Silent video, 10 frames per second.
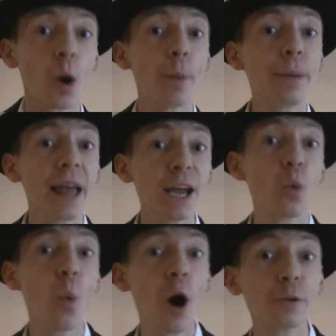where player
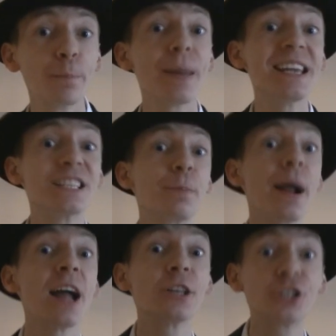one beats
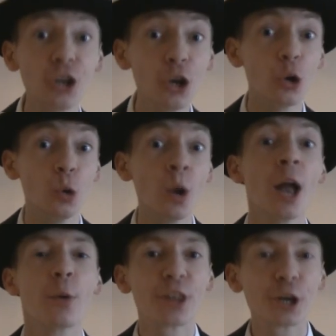player two
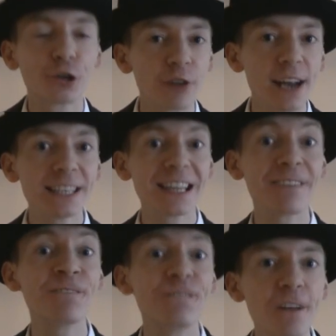with a greater
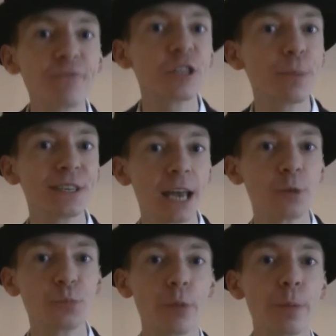than
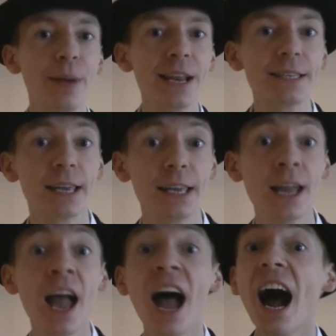50% probability,
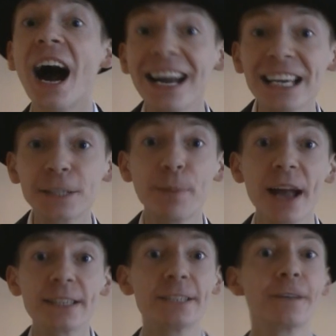I
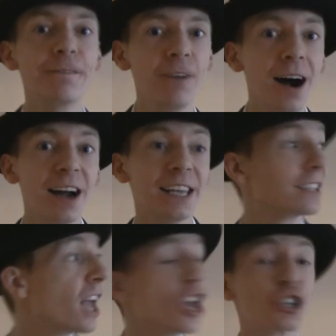expected to find
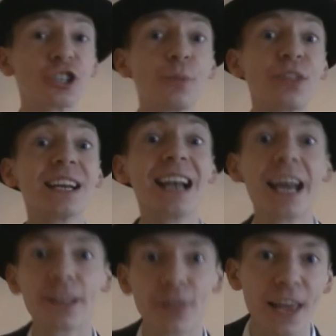something
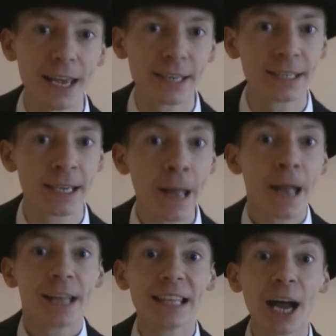like this.
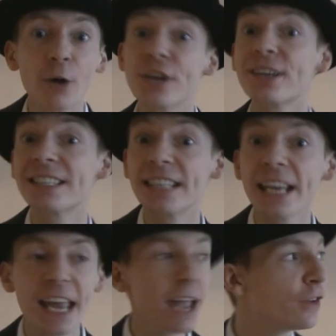Now you can see
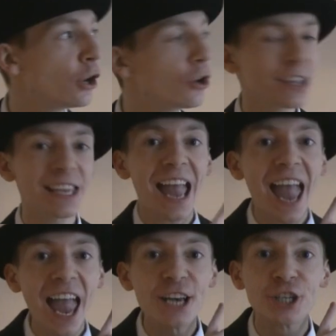here, if you look at the
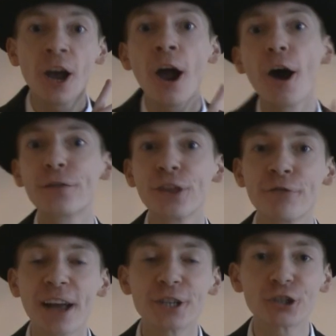edge of the
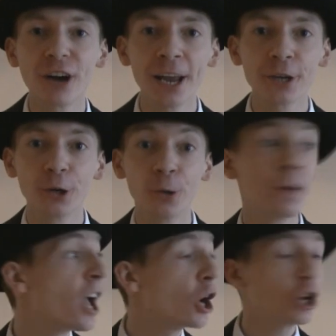red triangle,
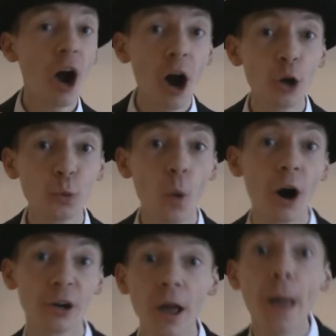card
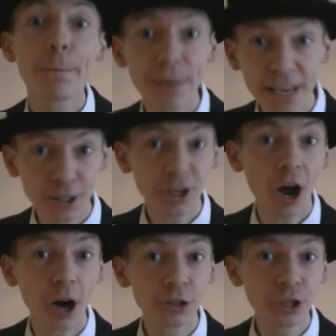one beats
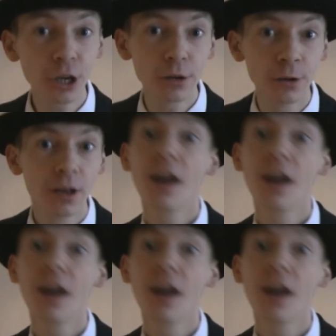card two,